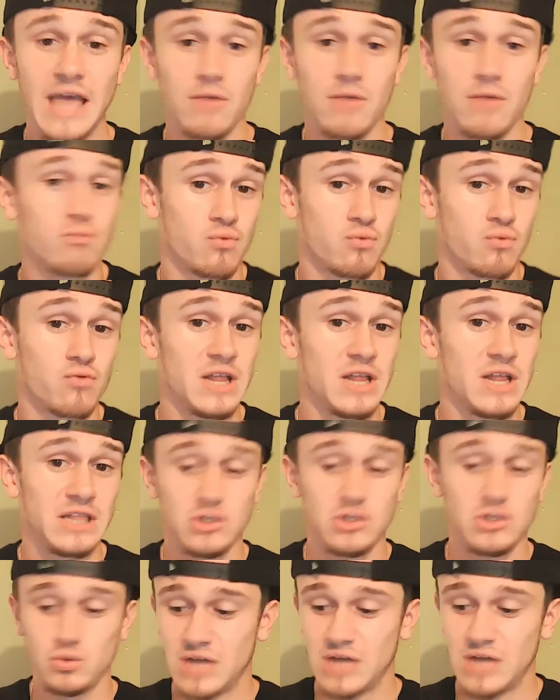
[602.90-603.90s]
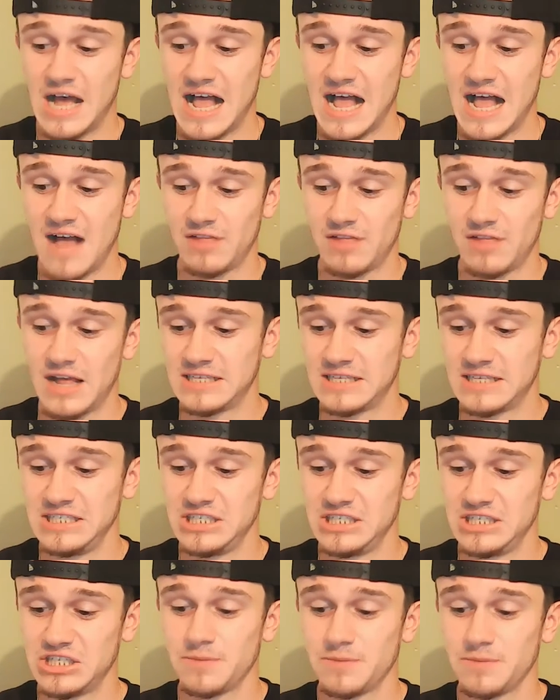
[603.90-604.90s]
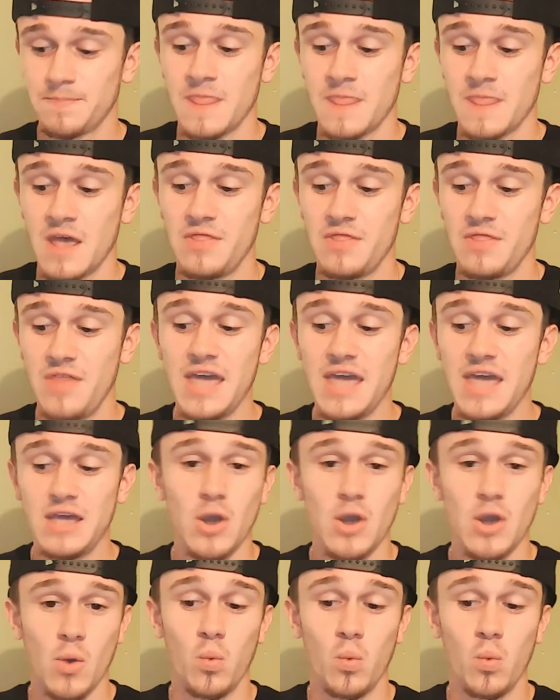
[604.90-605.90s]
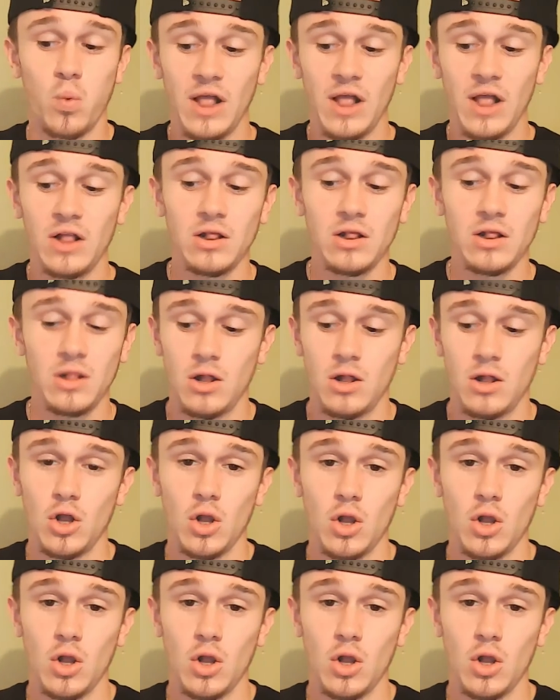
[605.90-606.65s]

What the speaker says: really do not have a lot of seniors. They do